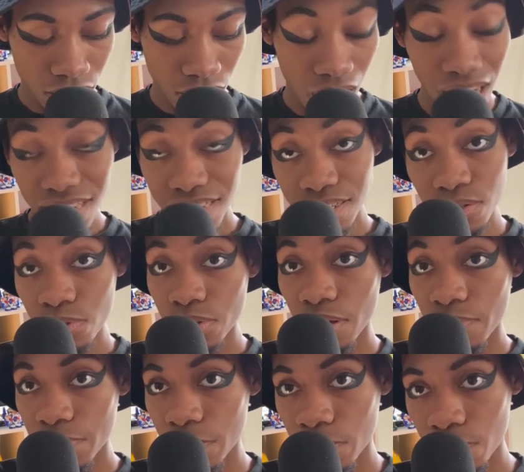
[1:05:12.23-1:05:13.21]
I still
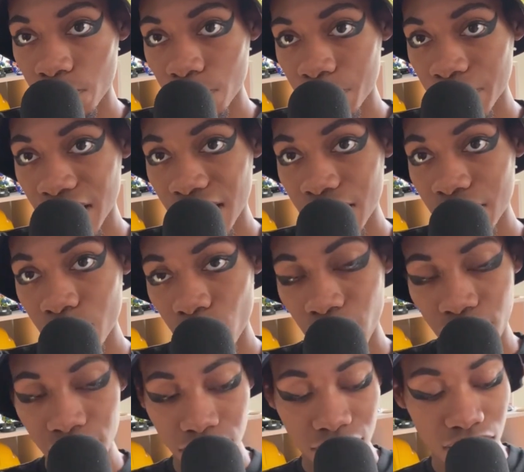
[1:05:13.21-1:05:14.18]
love the group, and we're
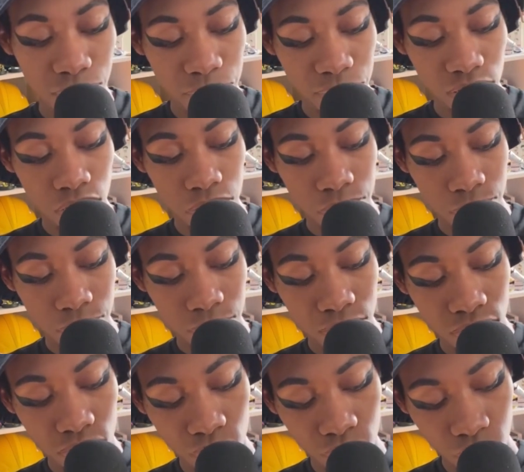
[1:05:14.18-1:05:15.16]
actually coming on
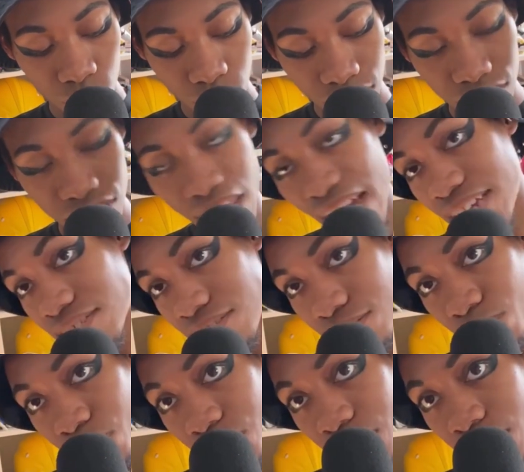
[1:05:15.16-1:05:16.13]
to the last
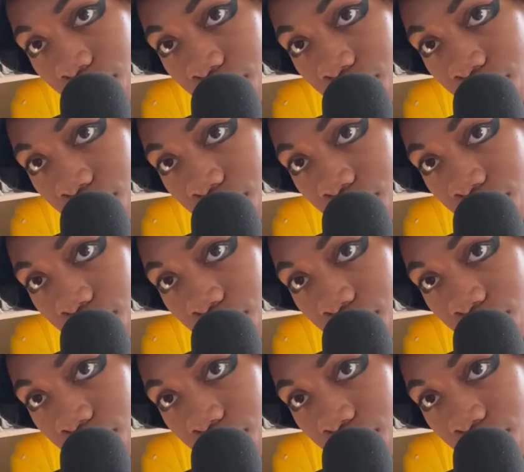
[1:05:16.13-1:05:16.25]
release,